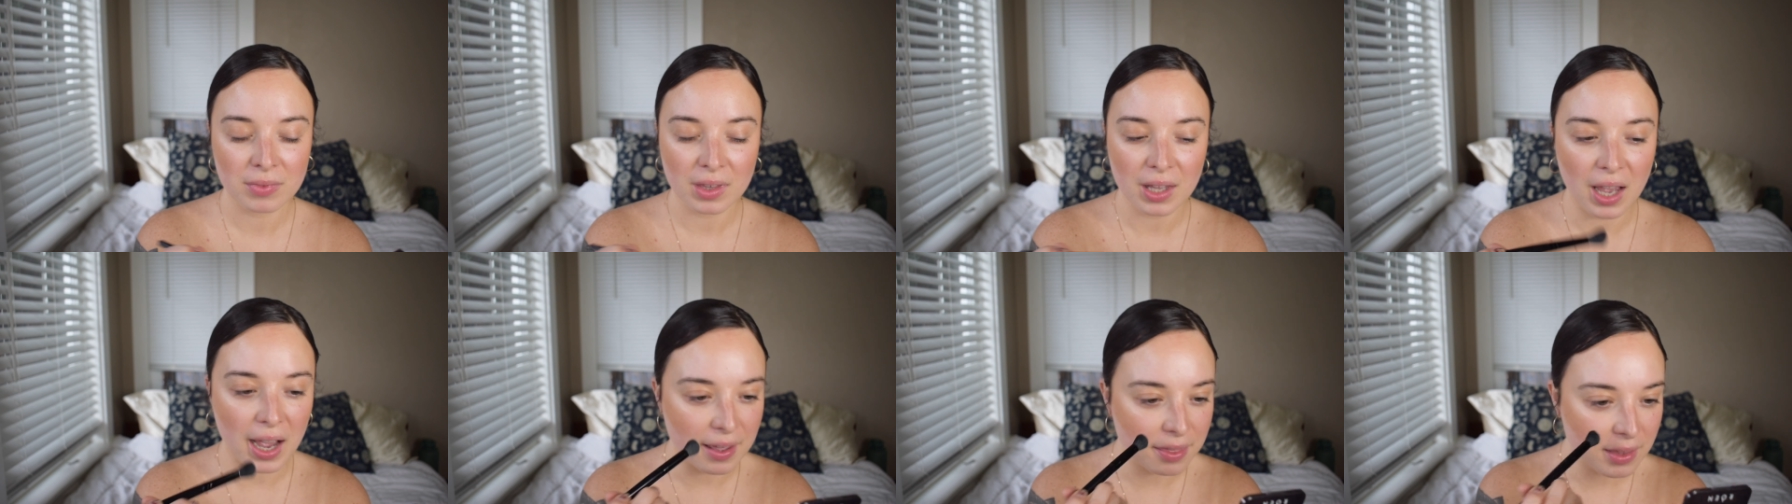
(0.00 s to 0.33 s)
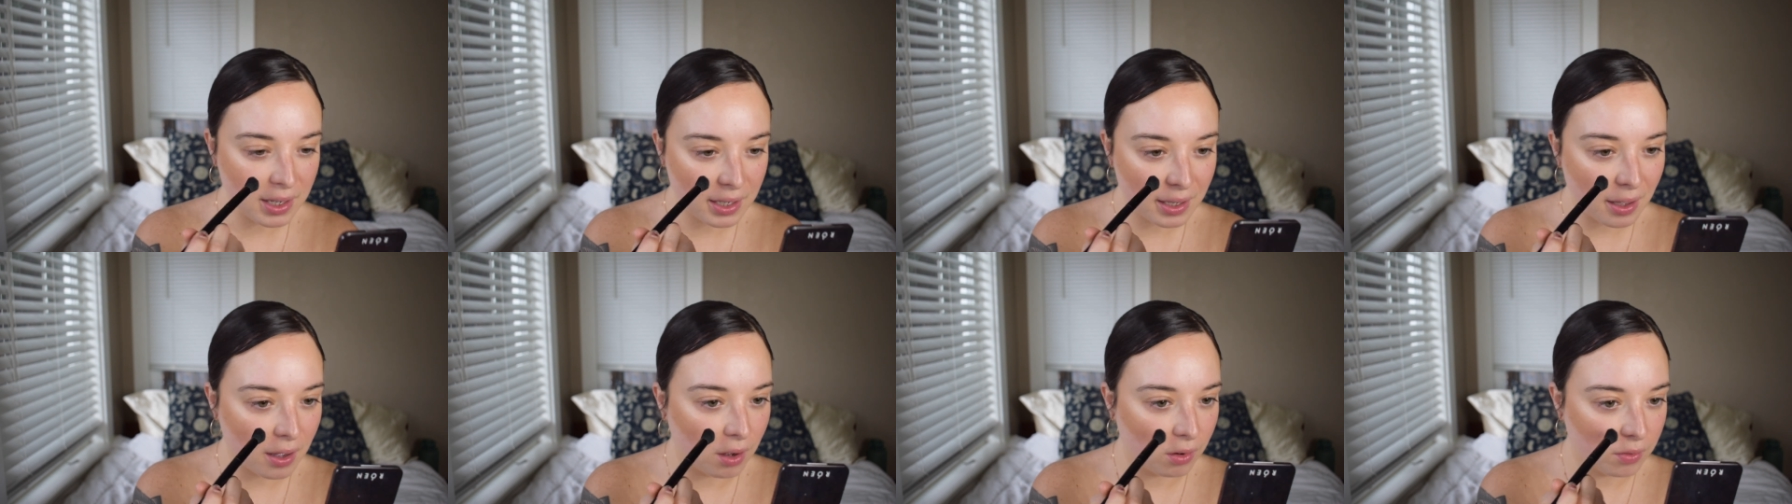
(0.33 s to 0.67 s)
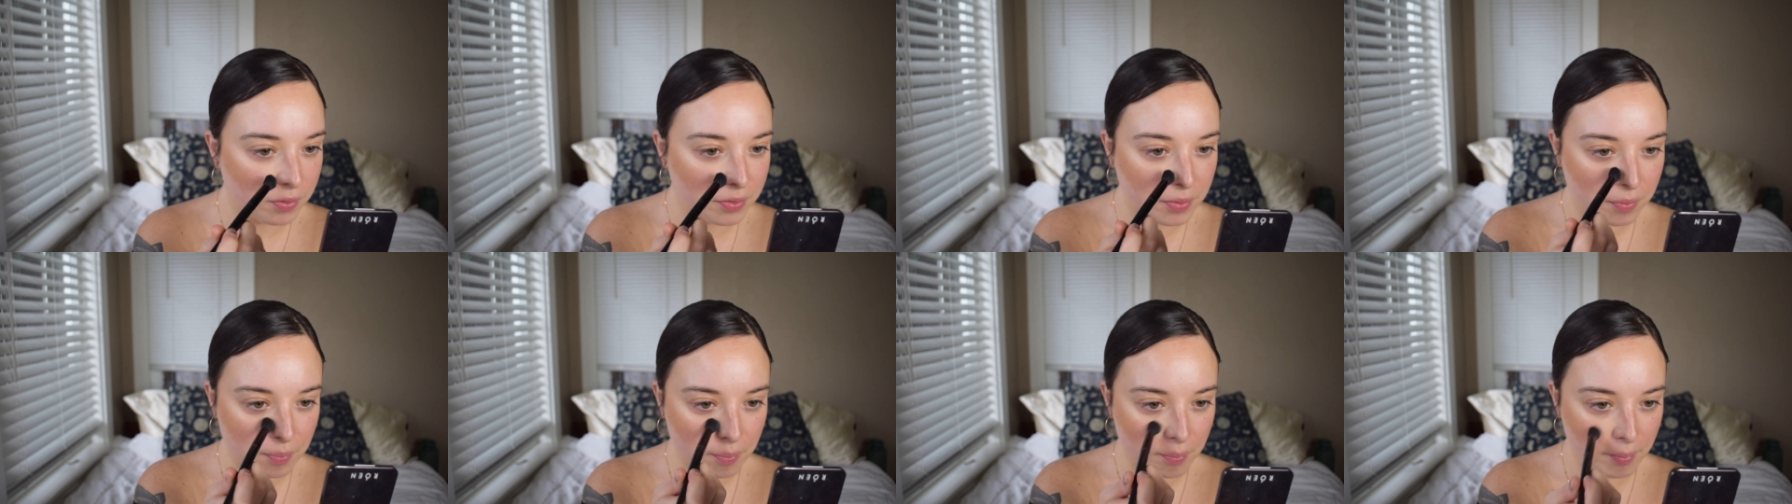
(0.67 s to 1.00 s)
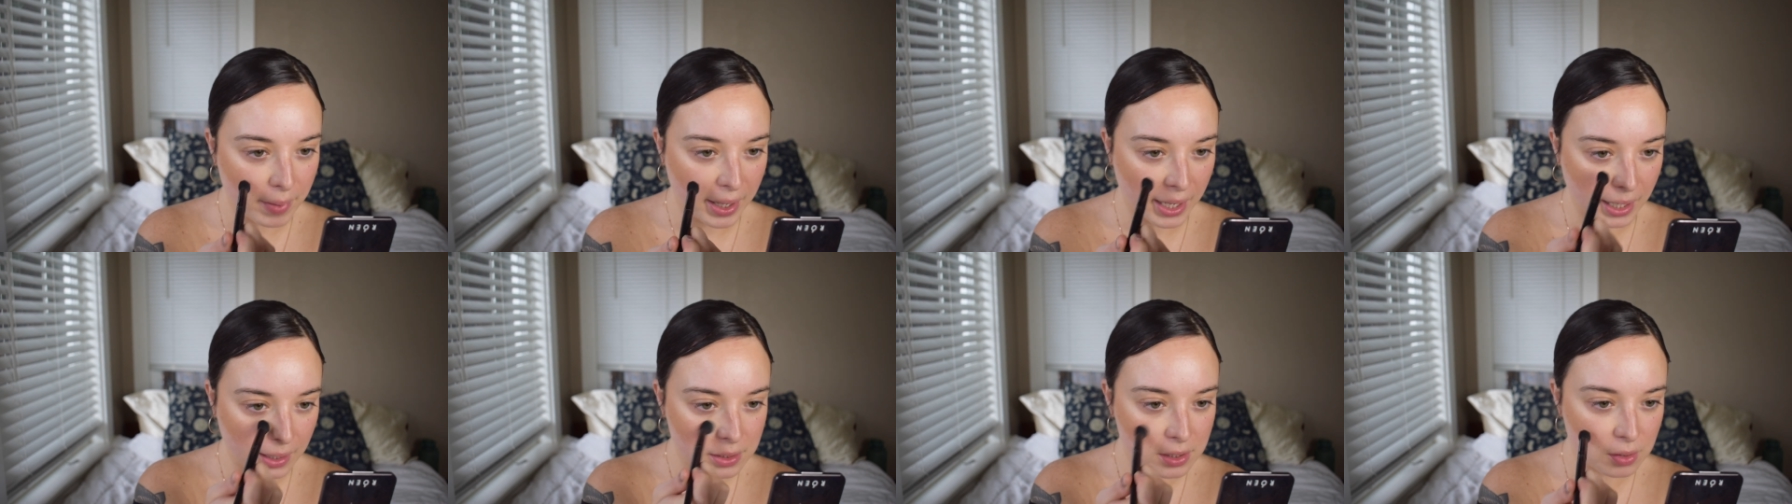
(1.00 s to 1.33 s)
I think e.l.f.
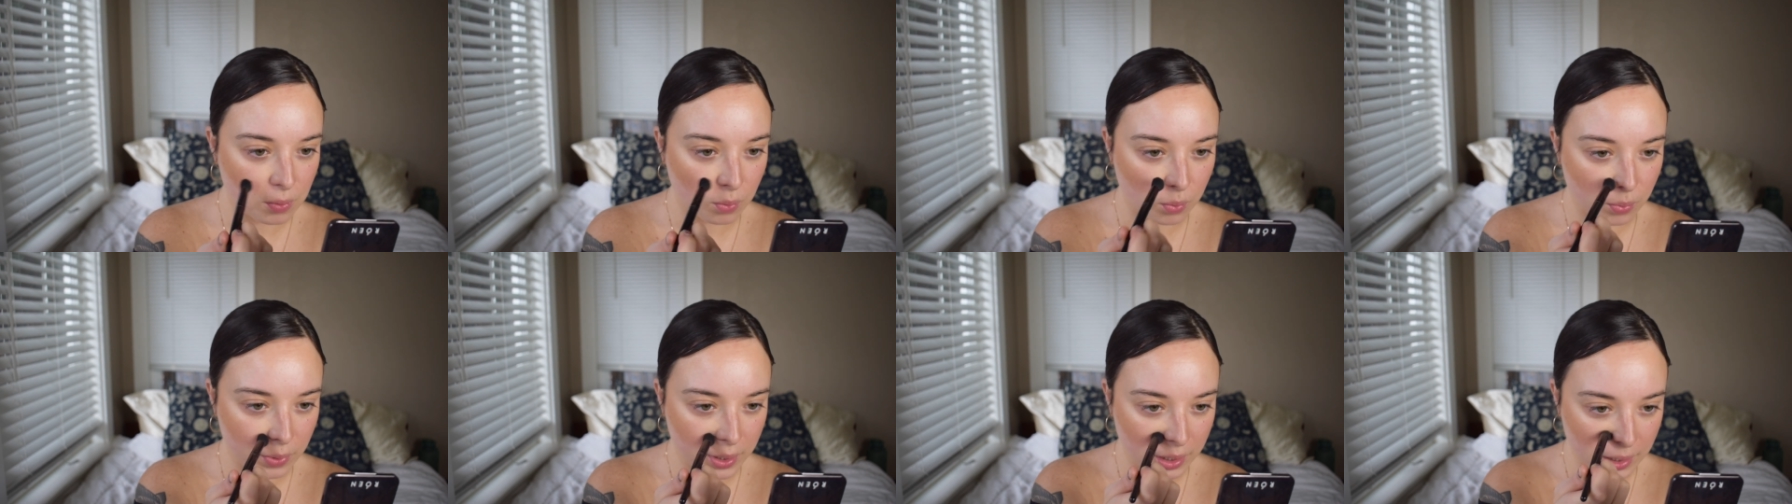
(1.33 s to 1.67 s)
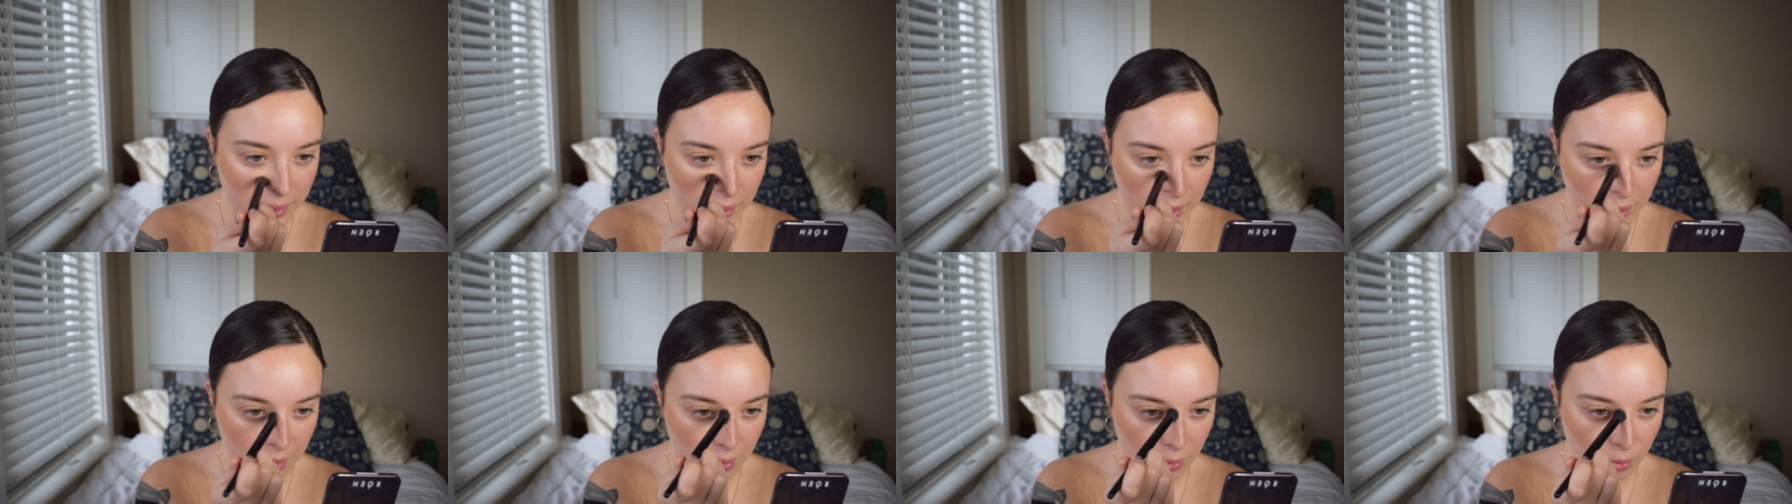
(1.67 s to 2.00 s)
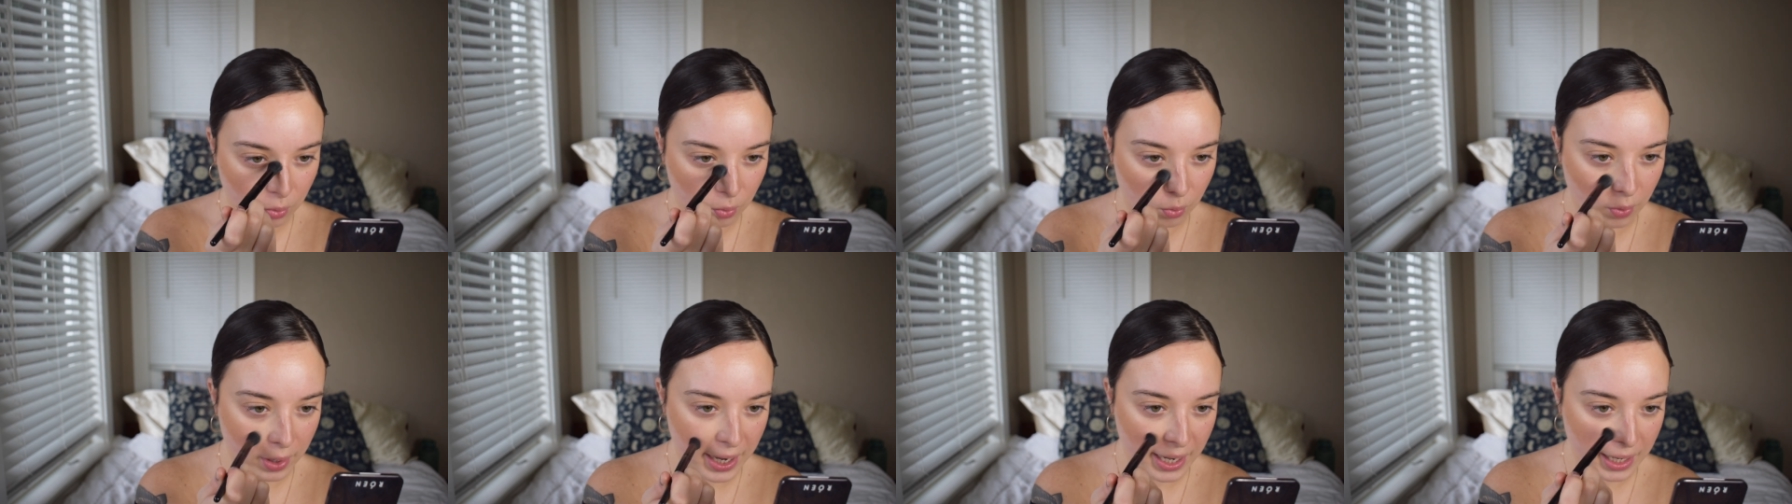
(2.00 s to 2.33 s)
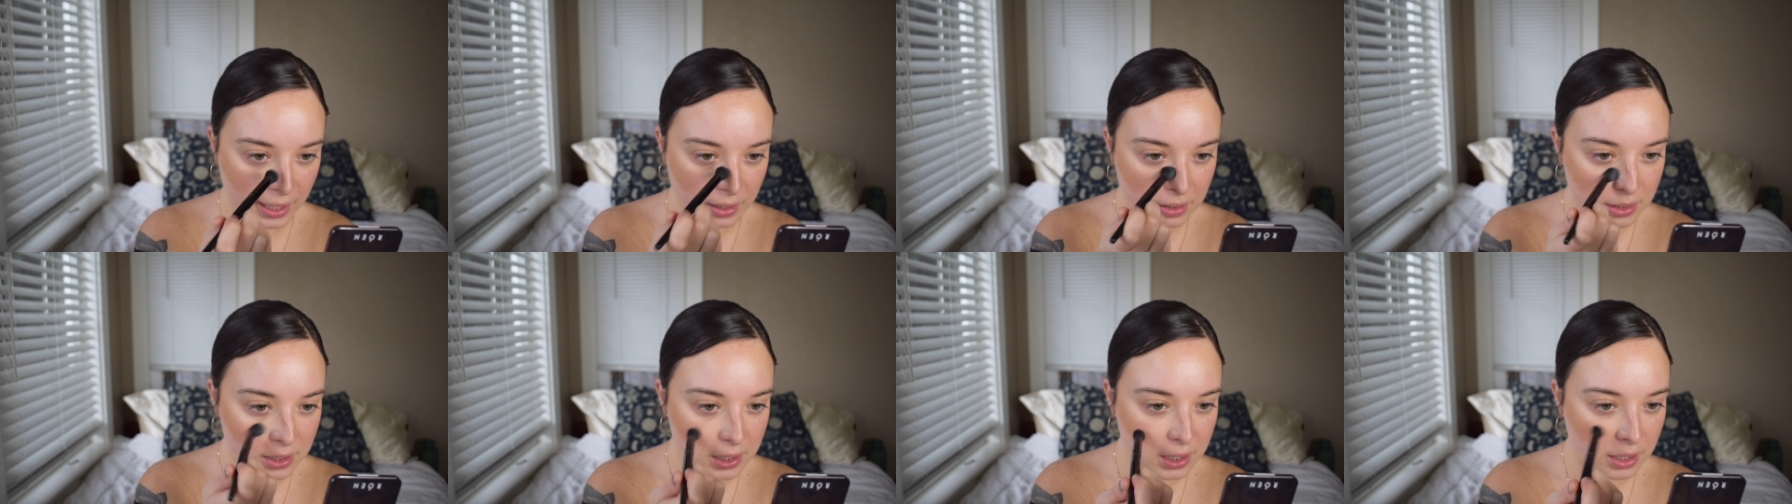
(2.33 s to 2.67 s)
makes really
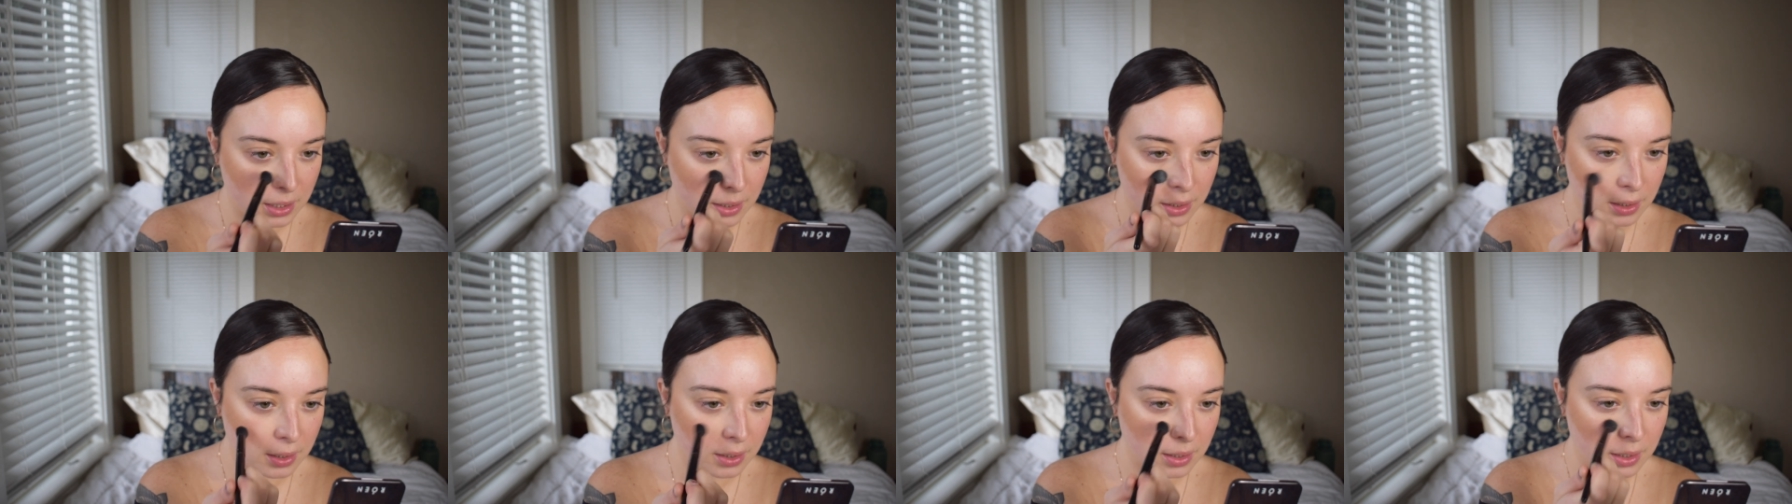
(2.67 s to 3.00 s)
great,